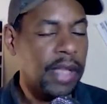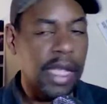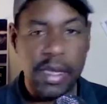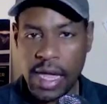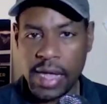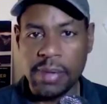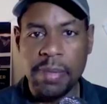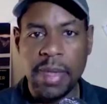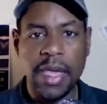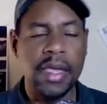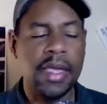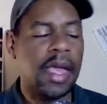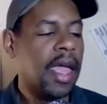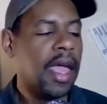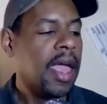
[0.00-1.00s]
like
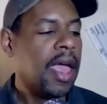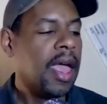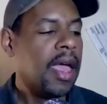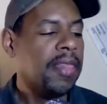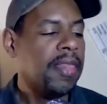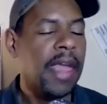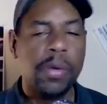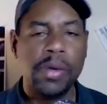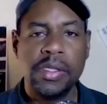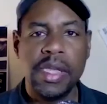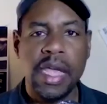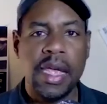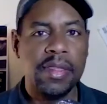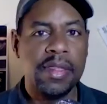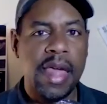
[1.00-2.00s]
me. They were
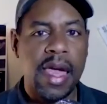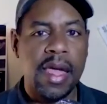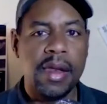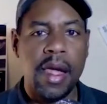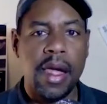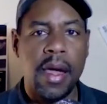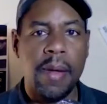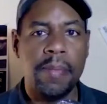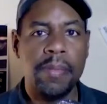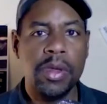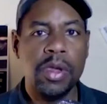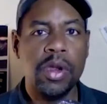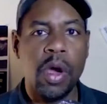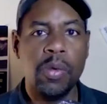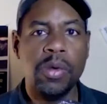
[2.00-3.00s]
saying that
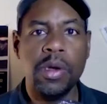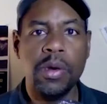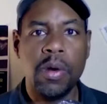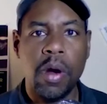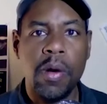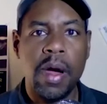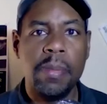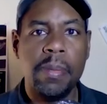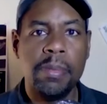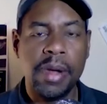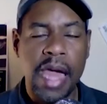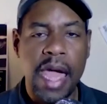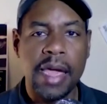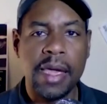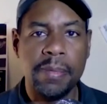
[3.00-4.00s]
when you grow up
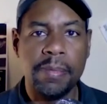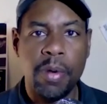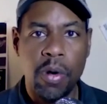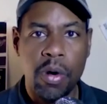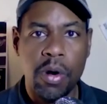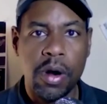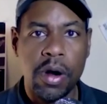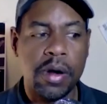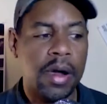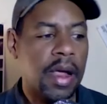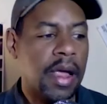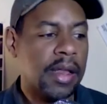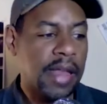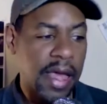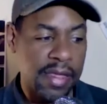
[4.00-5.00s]
Black and poor
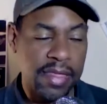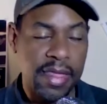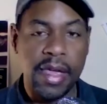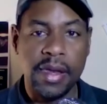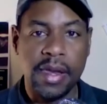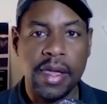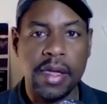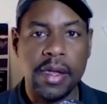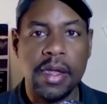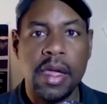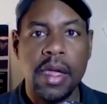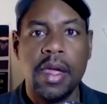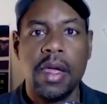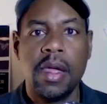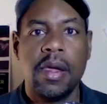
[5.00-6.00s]
like they did,
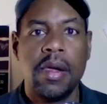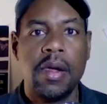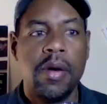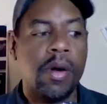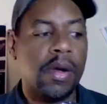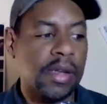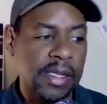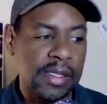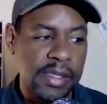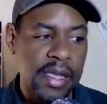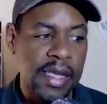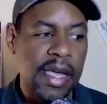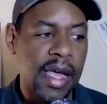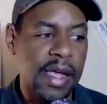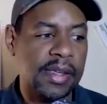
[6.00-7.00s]
or at least
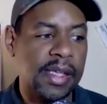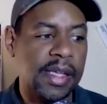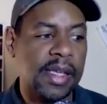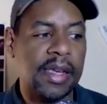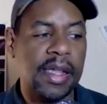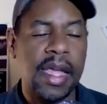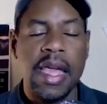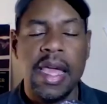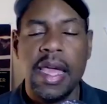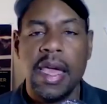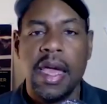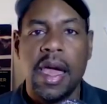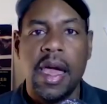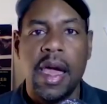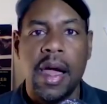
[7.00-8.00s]
Dion did,
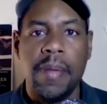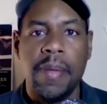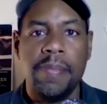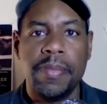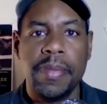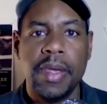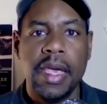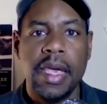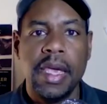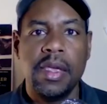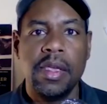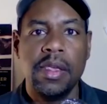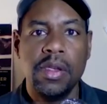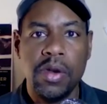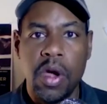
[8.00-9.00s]

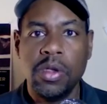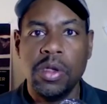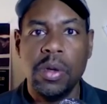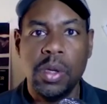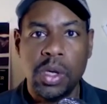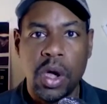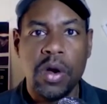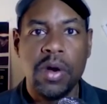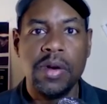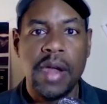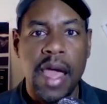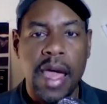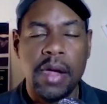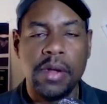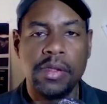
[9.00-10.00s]
you learn
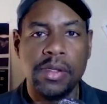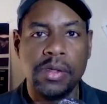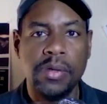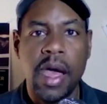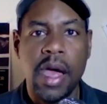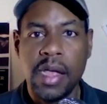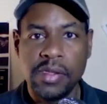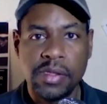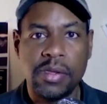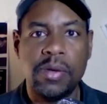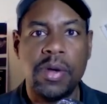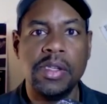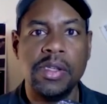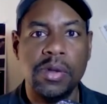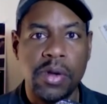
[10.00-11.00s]
how to
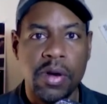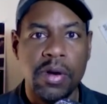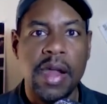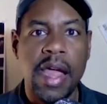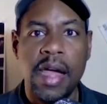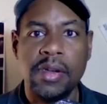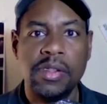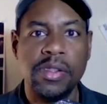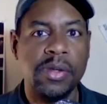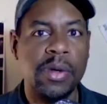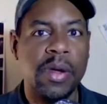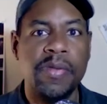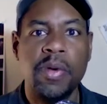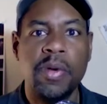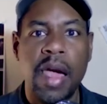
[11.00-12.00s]
hustle, and you learn how to,
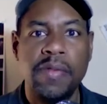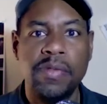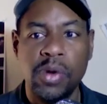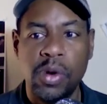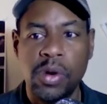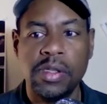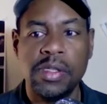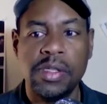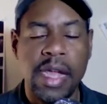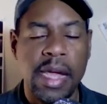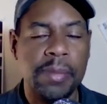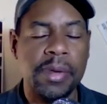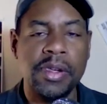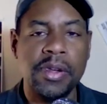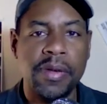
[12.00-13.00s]
if you have doors
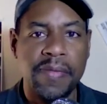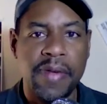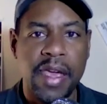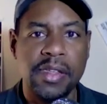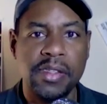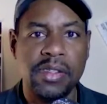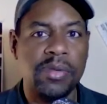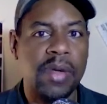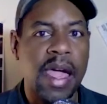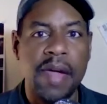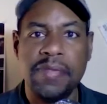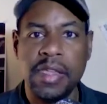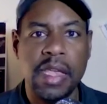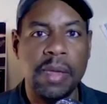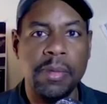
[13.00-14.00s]
slammed in your face, you
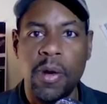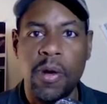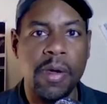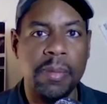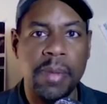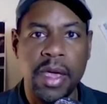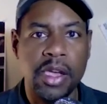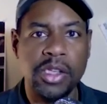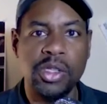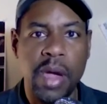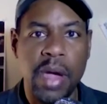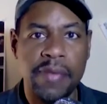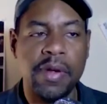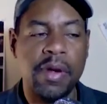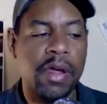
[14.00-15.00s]
have to keep going because you
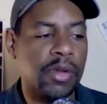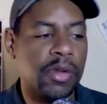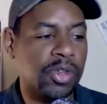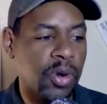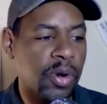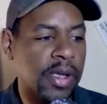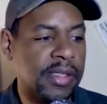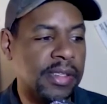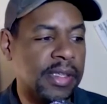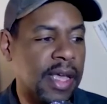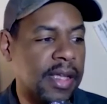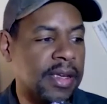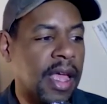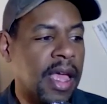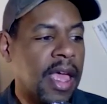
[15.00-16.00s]
have no other choice.
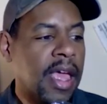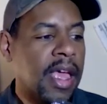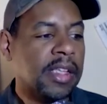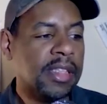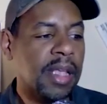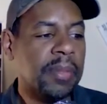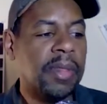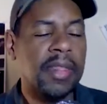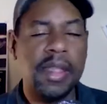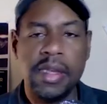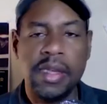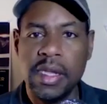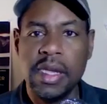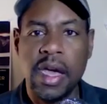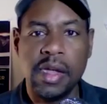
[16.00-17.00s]
And something that
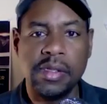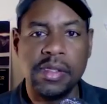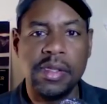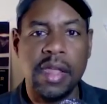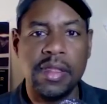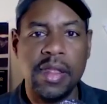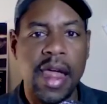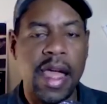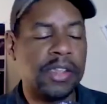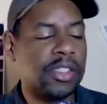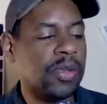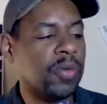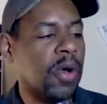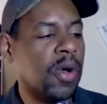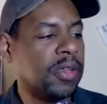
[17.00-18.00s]
Dion said that I
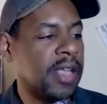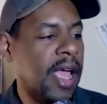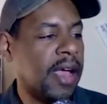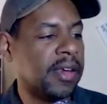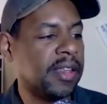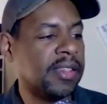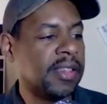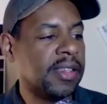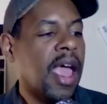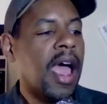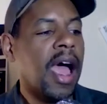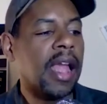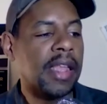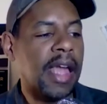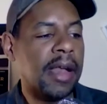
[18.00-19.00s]
actually wrote down is
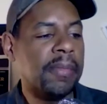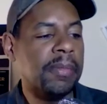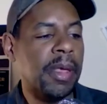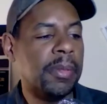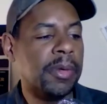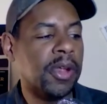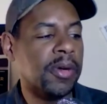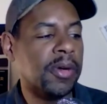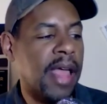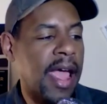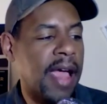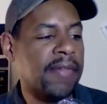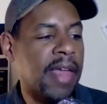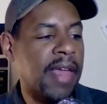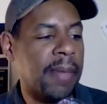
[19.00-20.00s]
a lot of people don't
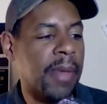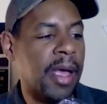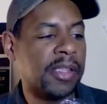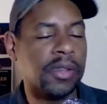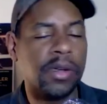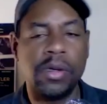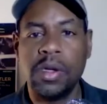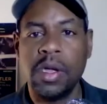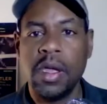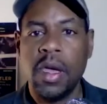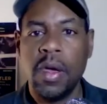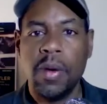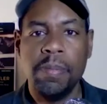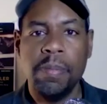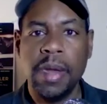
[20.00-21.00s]
have that muscle,
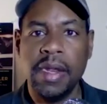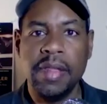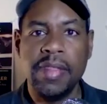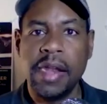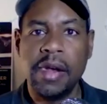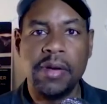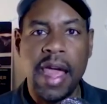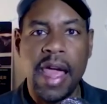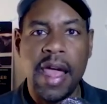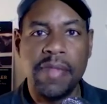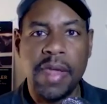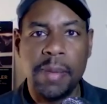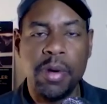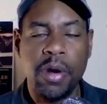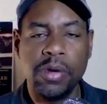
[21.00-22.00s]
meaning they don't have
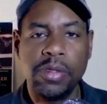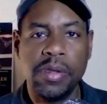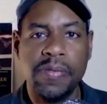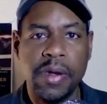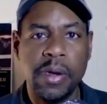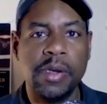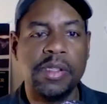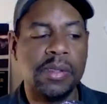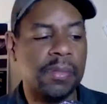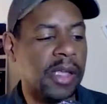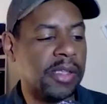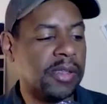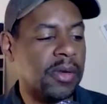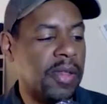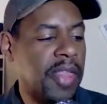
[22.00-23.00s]
that perseverance
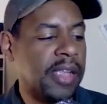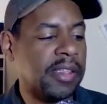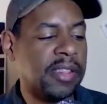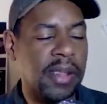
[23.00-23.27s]
muscle, and that's